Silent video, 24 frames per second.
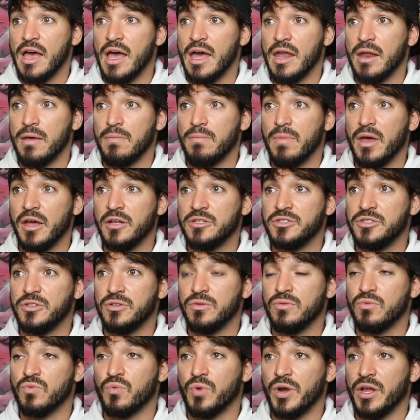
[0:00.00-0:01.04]
and it makes
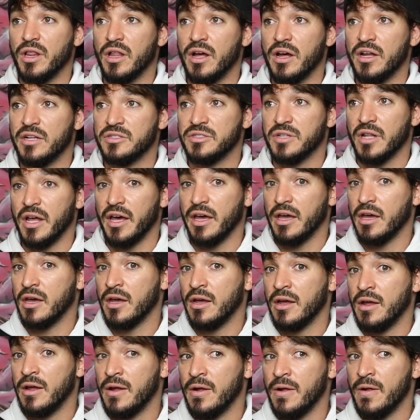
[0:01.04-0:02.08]
you realize
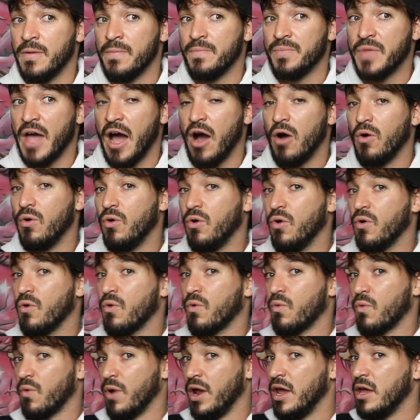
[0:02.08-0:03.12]
how
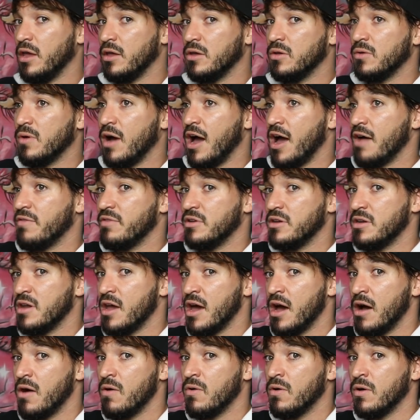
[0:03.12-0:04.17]
great you have it
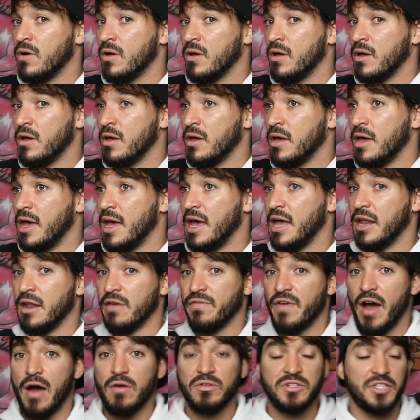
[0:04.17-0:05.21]
now. And
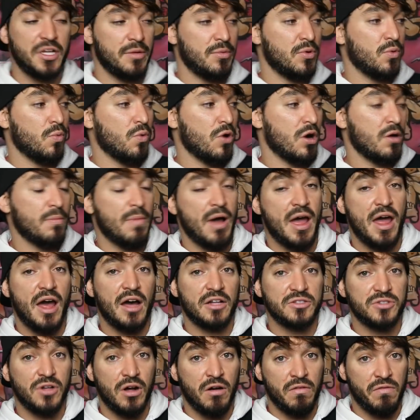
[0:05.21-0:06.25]
if I was able to work my
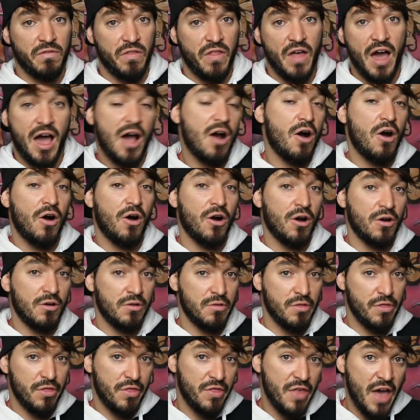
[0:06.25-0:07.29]
ass off that
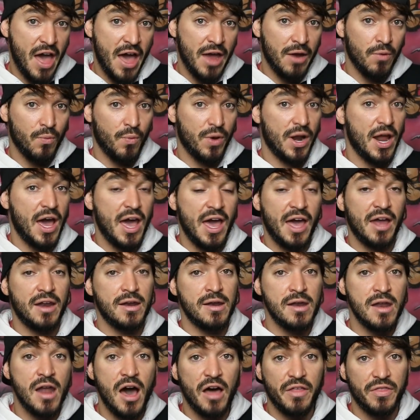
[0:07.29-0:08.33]
hard then, when I
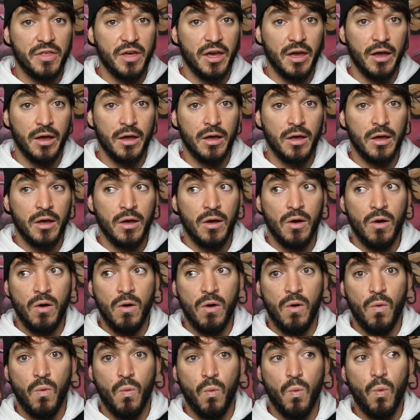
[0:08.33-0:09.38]
had nothing,
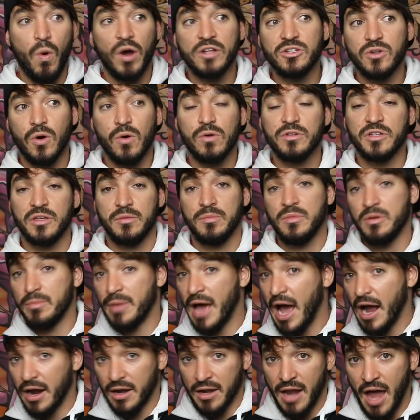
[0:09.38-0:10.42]
what's holding me
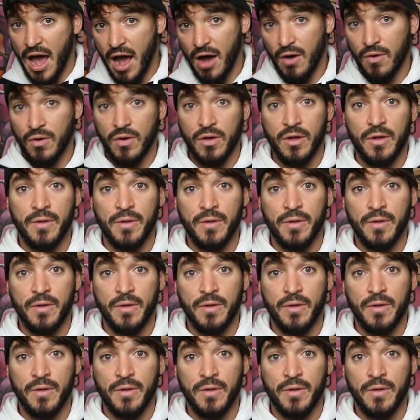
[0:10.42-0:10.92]
back now?